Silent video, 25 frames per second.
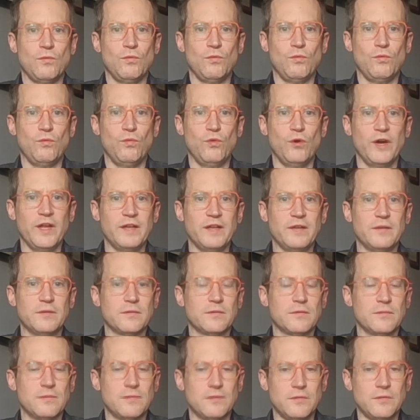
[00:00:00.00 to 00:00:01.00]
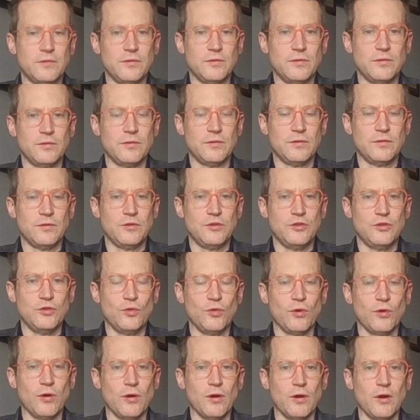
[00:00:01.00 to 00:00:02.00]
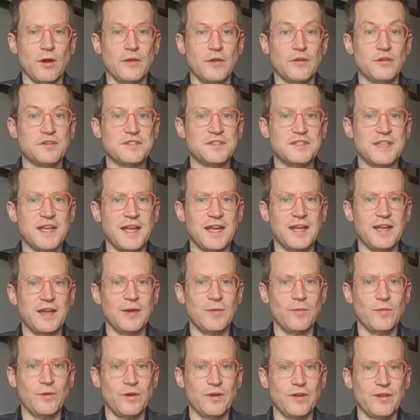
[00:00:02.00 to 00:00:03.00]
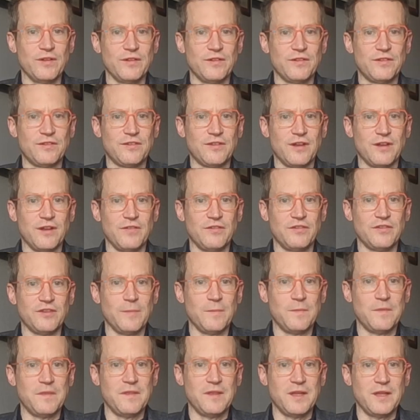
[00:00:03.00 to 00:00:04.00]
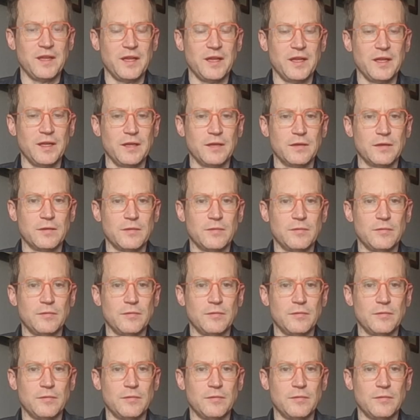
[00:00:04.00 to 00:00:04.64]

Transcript: what your understanding was of something